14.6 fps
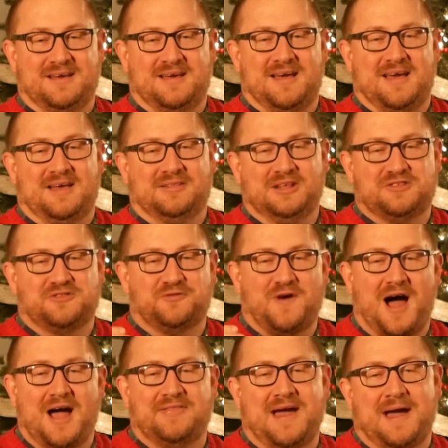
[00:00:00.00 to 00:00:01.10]
And let's
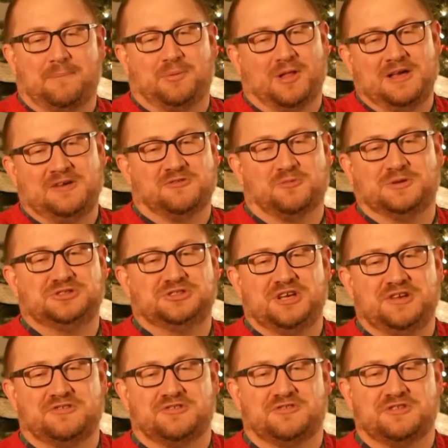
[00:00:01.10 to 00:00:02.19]
find that place with
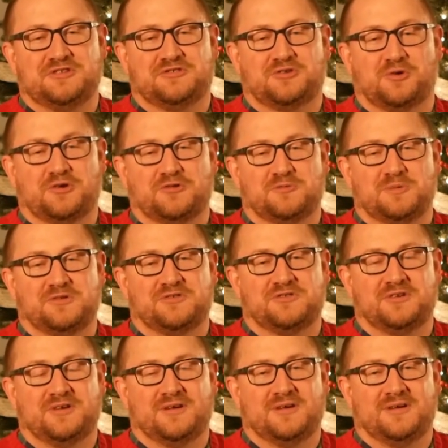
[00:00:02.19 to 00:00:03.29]
Jesus this Christmas.
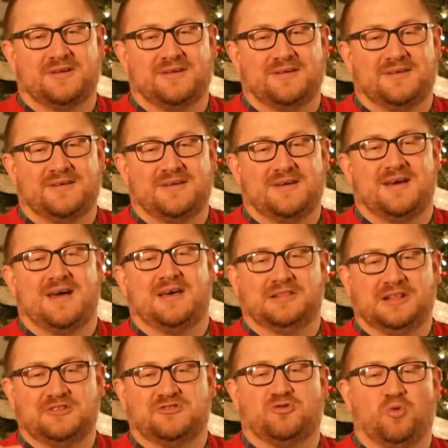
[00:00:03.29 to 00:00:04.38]
And
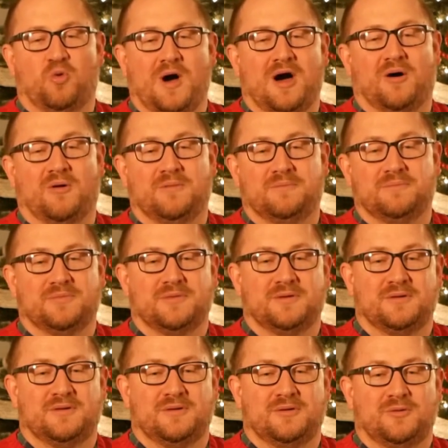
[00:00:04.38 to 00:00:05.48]
let's dwell
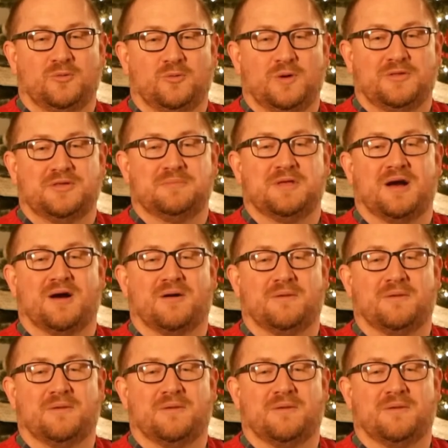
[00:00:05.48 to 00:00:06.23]
with him there.